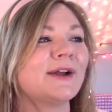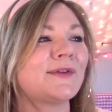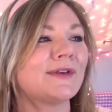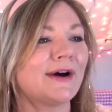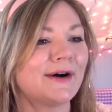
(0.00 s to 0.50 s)

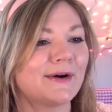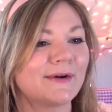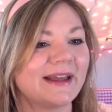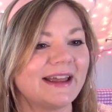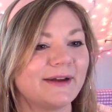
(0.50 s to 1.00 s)

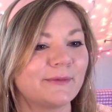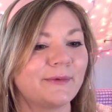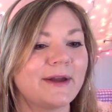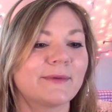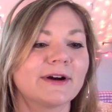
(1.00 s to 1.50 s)
So
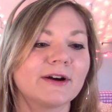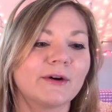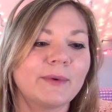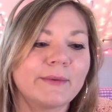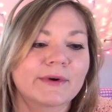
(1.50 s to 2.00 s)
we were
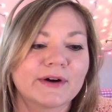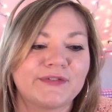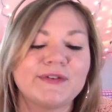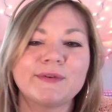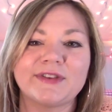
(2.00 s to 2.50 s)
a
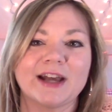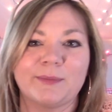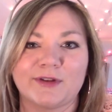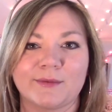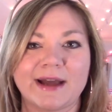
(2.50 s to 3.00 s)
few
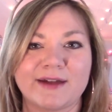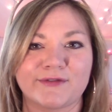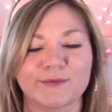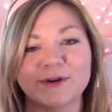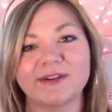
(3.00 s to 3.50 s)
steps away
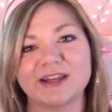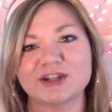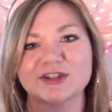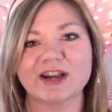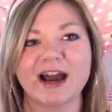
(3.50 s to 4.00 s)
from really
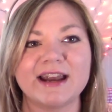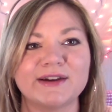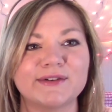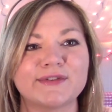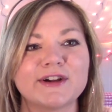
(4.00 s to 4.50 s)
just kind
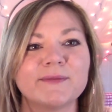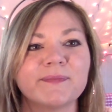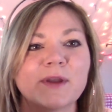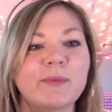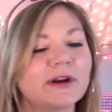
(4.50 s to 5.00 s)
of
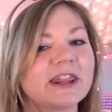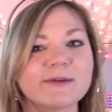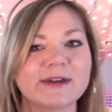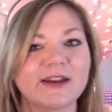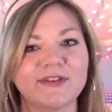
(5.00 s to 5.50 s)
putting
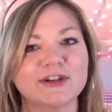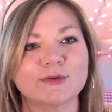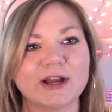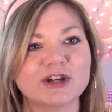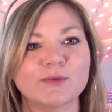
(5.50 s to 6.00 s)
them in a
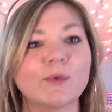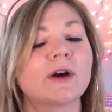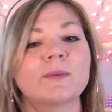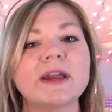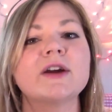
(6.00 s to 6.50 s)
situation
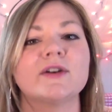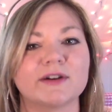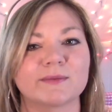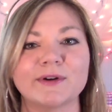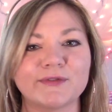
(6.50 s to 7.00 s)
where we
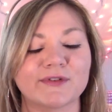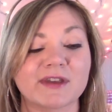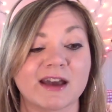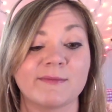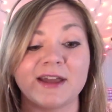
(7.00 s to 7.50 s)
could root for
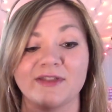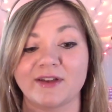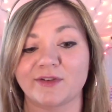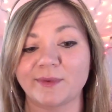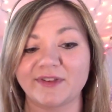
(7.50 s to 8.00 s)
them, and
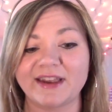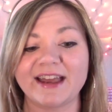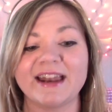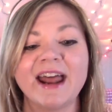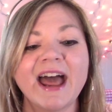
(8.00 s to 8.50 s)
this was
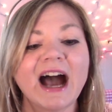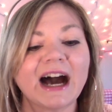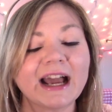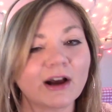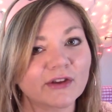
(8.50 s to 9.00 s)
it.
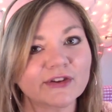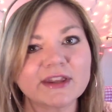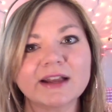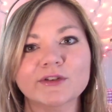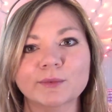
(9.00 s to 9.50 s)
I also
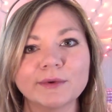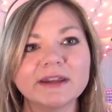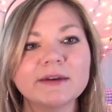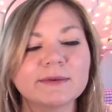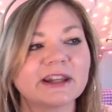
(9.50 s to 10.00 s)
think it's
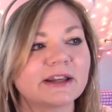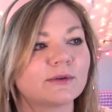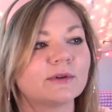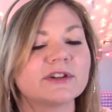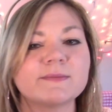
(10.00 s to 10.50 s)
really, really
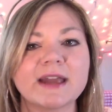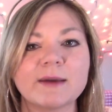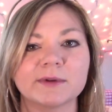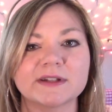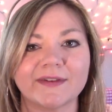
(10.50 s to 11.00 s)
cool to be
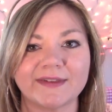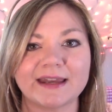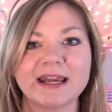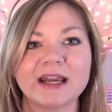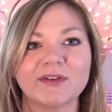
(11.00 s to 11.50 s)
able to
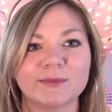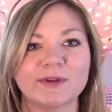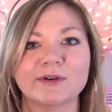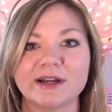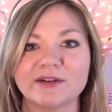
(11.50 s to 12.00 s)
see some
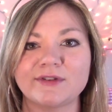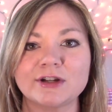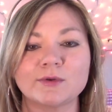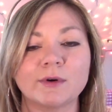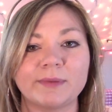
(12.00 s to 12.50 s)
of their
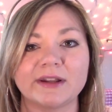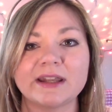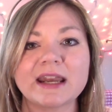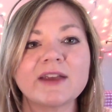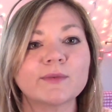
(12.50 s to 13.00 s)
individual
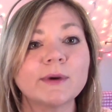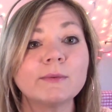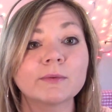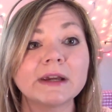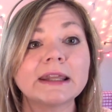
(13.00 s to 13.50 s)
abilities. We
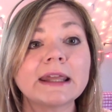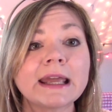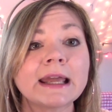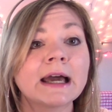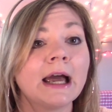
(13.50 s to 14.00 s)

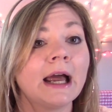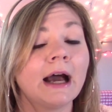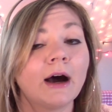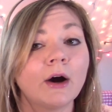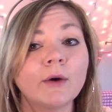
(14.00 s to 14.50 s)
really
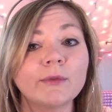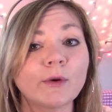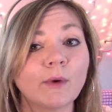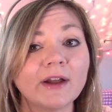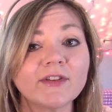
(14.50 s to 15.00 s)
hope
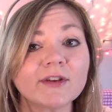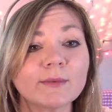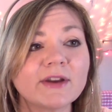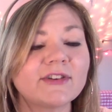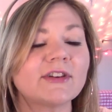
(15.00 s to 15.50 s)
the ones that
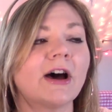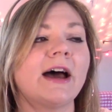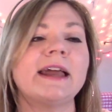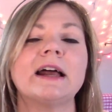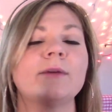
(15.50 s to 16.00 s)
we
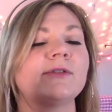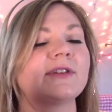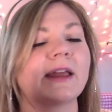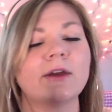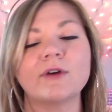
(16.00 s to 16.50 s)
saw, and I'm
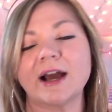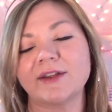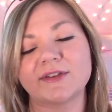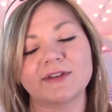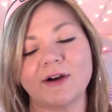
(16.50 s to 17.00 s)
so you
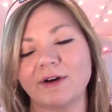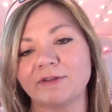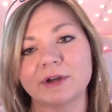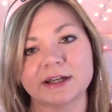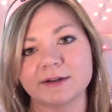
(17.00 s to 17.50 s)
guys know
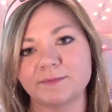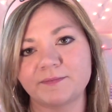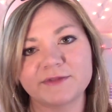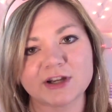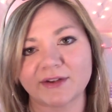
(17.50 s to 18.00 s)
I'm gonna
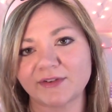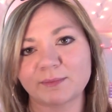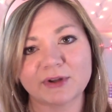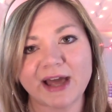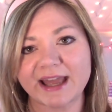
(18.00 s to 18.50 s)

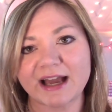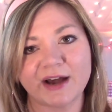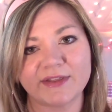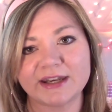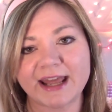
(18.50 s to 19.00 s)
just blank
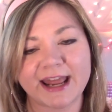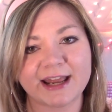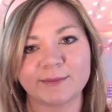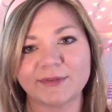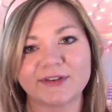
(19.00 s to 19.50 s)
on the
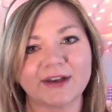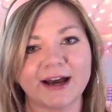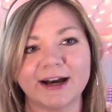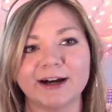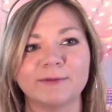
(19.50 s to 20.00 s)
names.
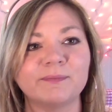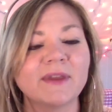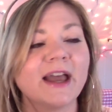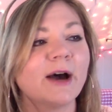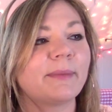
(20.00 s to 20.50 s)

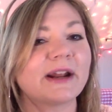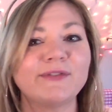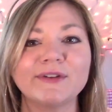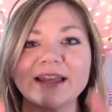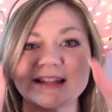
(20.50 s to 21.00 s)
But I
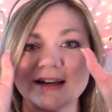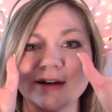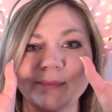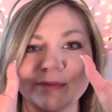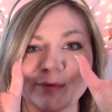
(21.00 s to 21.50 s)
feel like
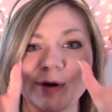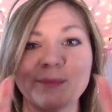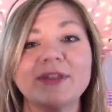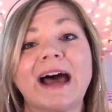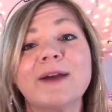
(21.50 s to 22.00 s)
the
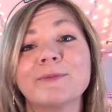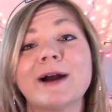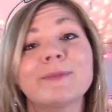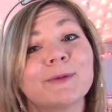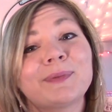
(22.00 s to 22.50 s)
one with, I
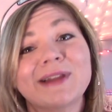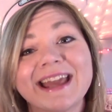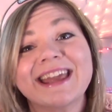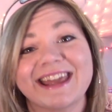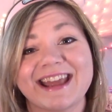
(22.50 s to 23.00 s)
remember
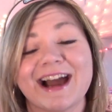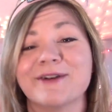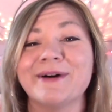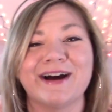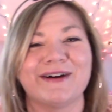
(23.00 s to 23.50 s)
Blinky. I
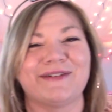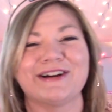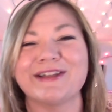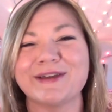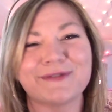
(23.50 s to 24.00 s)
remember
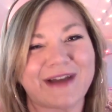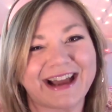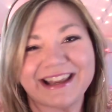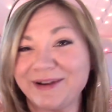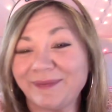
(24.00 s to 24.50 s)
the
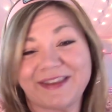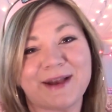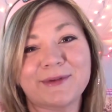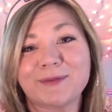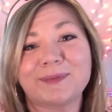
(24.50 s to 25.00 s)
vacuum's
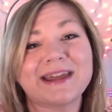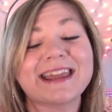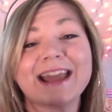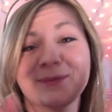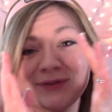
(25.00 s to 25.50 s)
name was
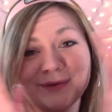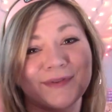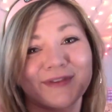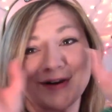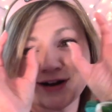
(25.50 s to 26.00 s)
Blinky. I'm so
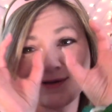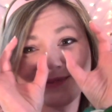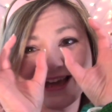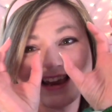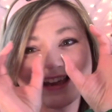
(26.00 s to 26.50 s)
sorry I'm
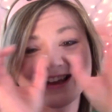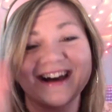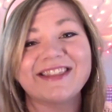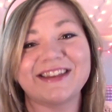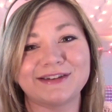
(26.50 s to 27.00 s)
blanking
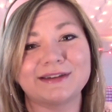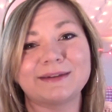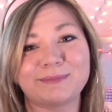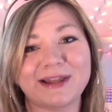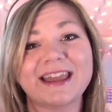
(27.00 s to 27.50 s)
on
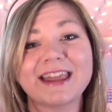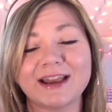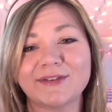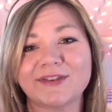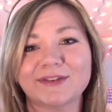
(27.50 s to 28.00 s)
the
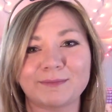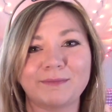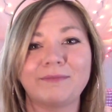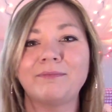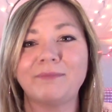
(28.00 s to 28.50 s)
Blinky's
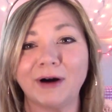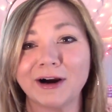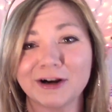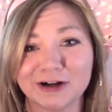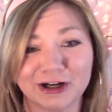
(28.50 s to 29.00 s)

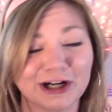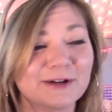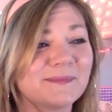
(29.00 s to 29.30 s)
partner.